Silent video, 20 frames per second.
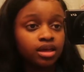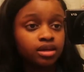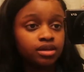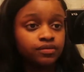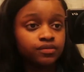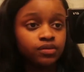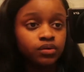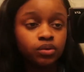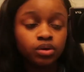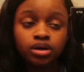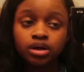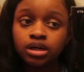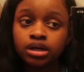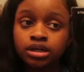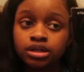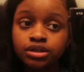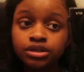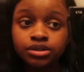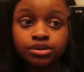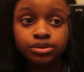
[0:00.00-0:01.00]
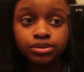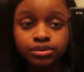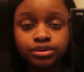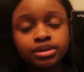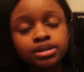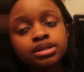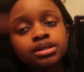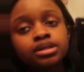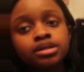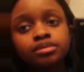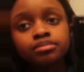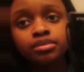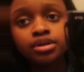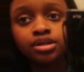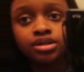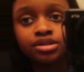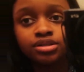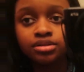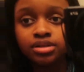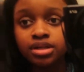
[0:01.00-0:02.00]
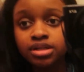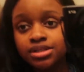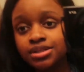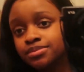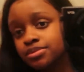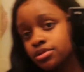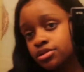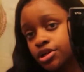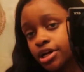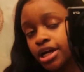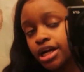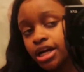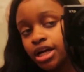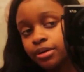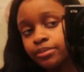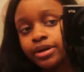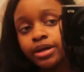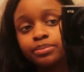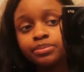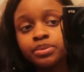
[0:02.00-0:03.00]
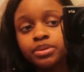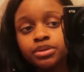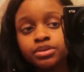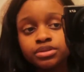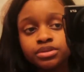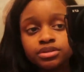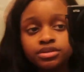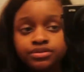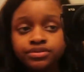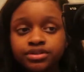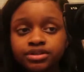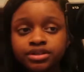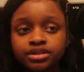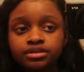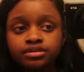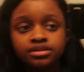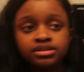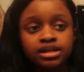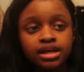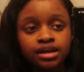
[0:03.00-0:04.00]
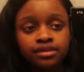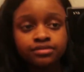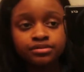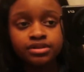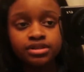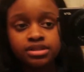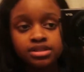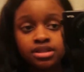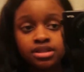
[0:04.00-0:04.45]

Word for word: And if you are new, make sure you guys subscribe. I post new videos every